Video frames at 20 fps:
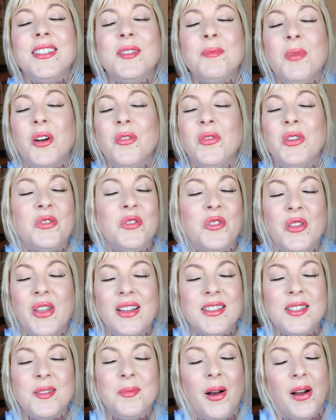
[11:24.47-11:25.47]
It's perfect for
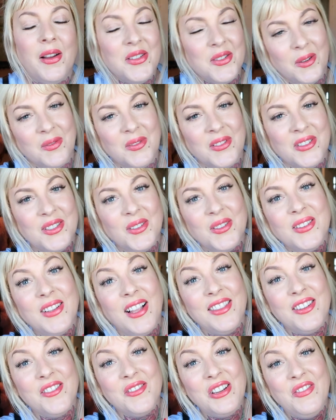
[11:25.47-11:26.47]
that spot. So I'm so
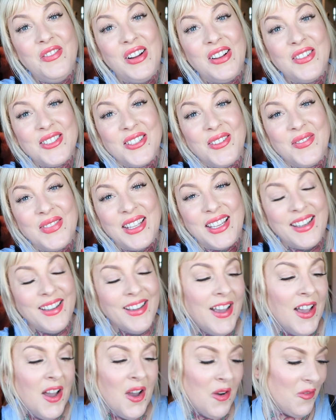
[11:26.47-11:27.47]
glad that we found something
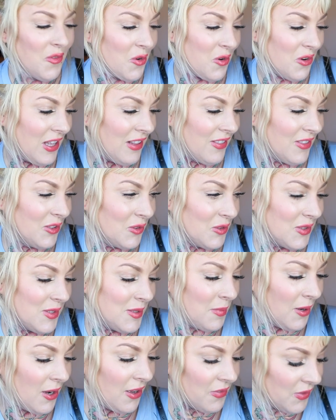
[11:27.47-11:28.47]
for that little
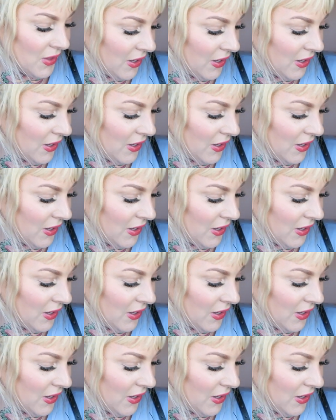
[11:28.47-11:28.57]
spot